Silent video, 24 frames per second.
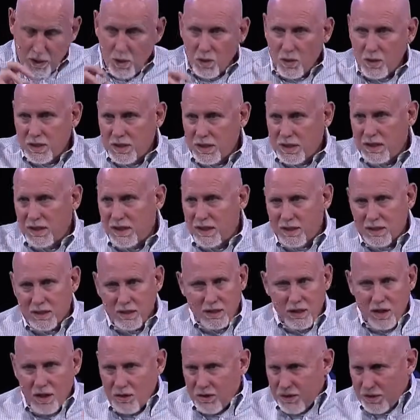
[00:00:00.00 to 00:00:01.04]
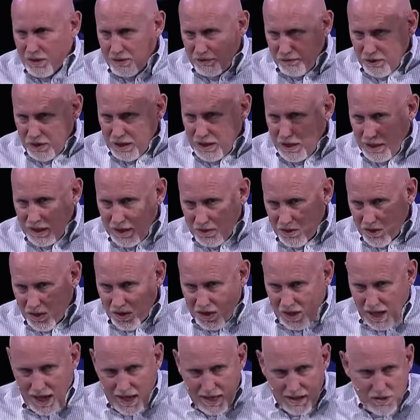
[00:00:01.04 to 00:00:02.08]
Gold Elite and all the different elite
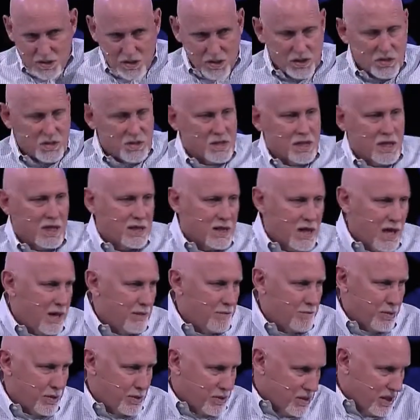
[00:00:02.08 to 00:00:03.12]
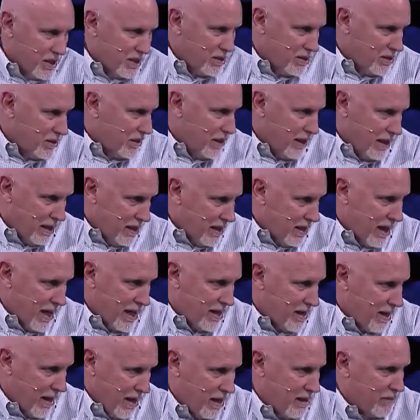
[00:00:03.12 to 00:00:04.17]
statuses that that particular
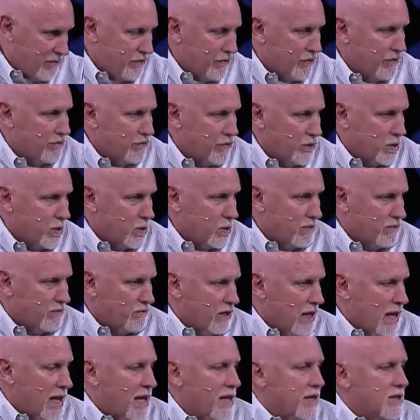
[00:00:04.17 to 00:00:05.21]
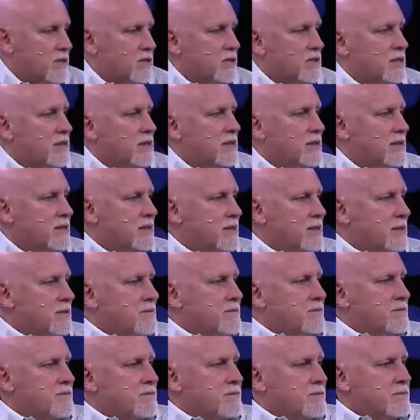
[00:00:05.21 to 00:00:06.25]
airline had for frequent flyers.
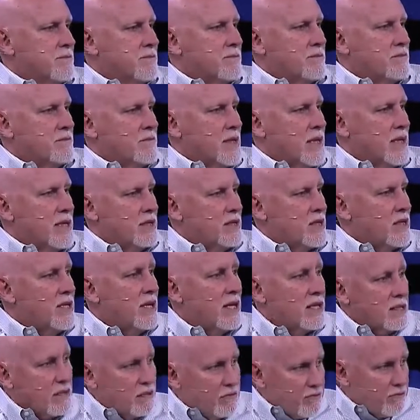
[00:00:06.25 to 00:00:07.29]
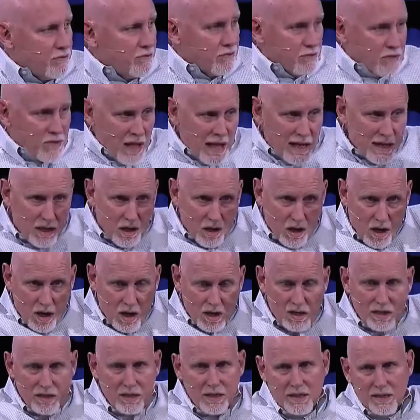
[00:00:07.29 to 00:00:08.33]
And at the end of that
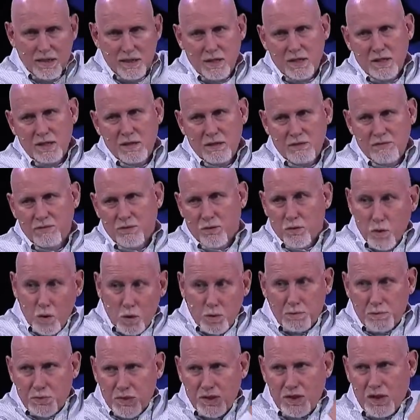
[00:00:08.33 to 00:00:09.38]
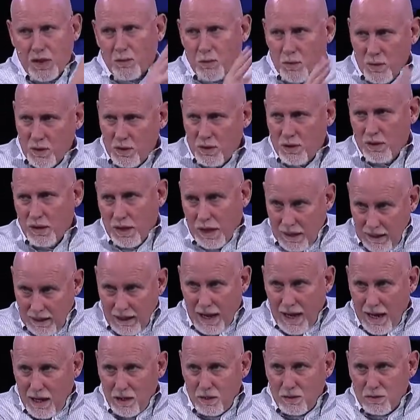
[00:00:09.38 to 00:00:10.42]
long litany of groups that were
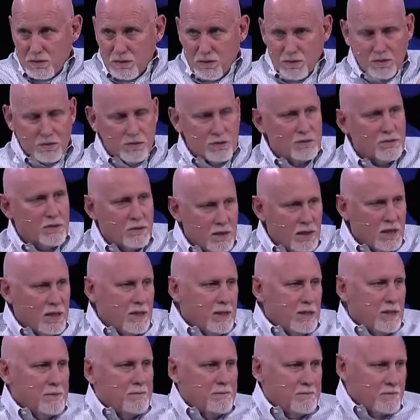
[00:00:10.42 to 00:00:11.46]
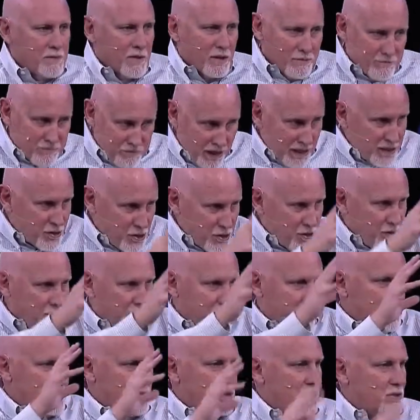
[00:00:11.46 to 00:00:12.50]
allowed to
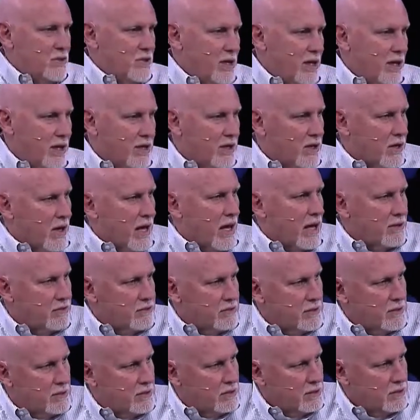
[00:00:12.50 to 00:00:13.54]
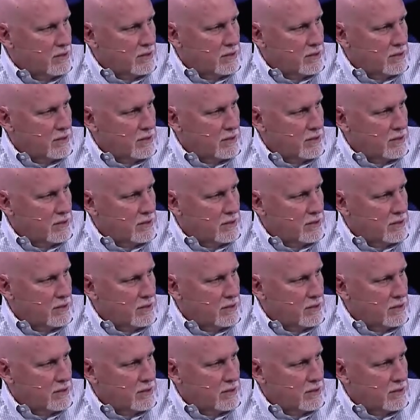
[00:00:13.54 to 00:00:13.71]
venture into the aircraft,